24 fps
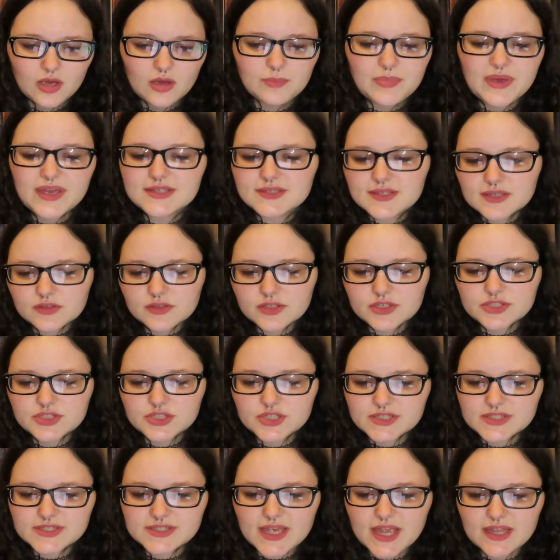Basically,
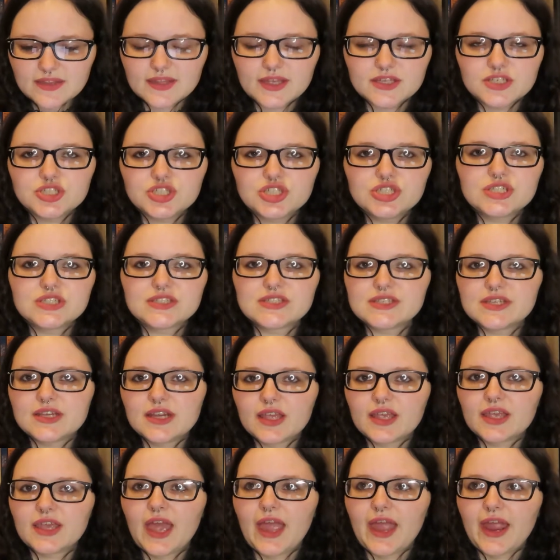she's saying that she just
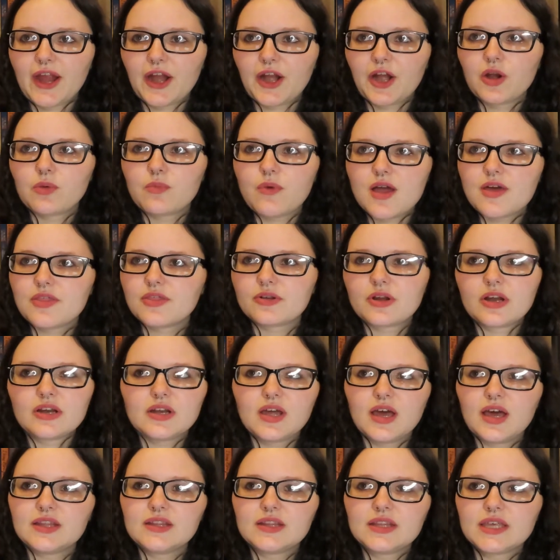didn't care whether or
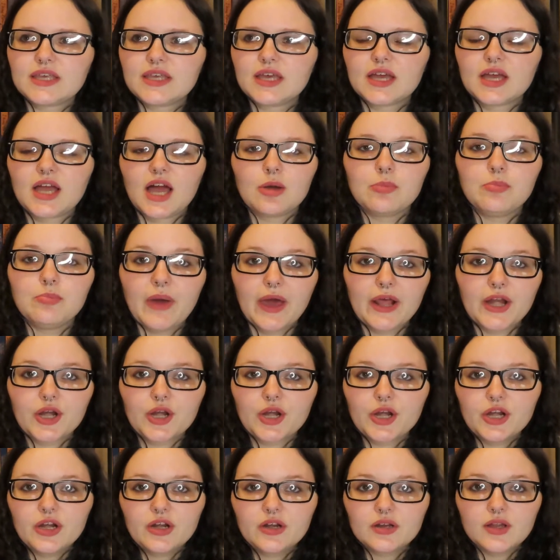not Leah got
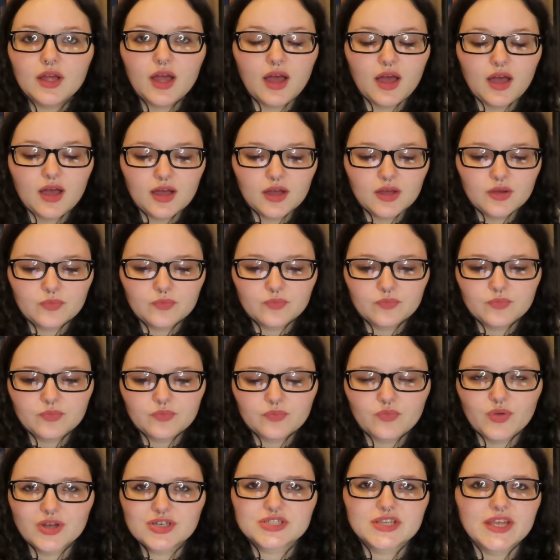better,
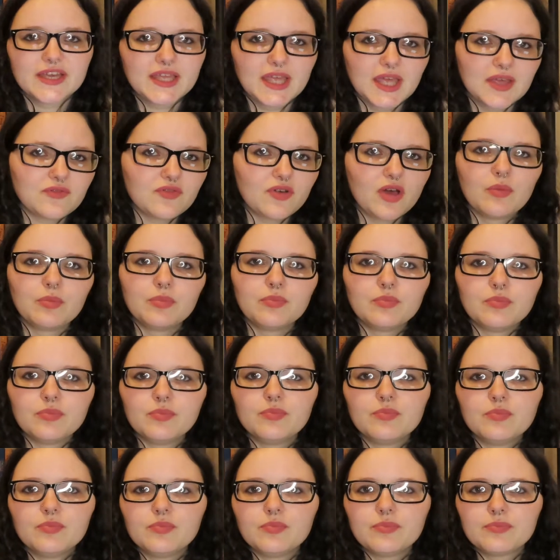which, like, if a
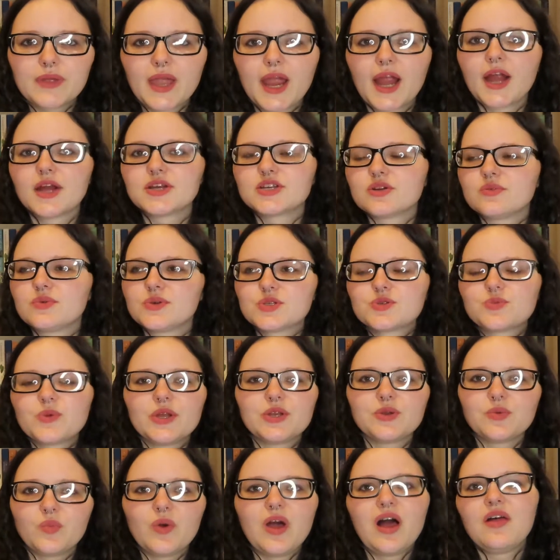character was
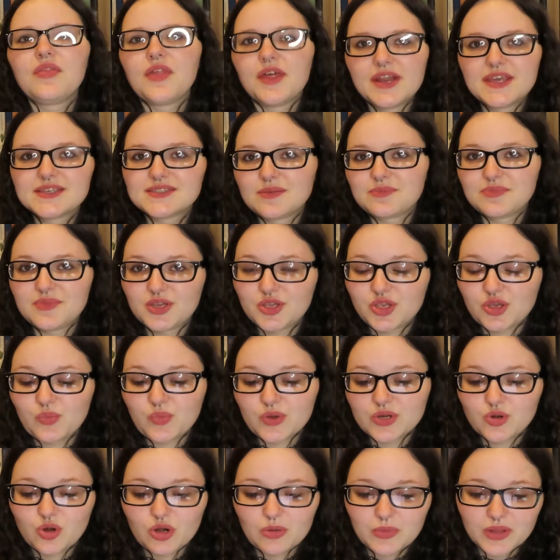written well, that is something you
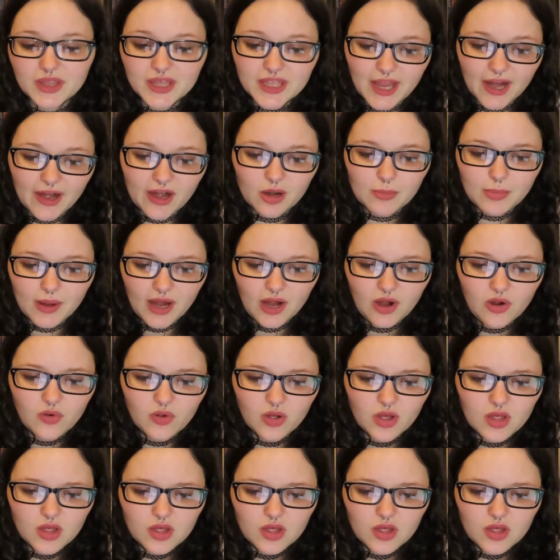would normally care about.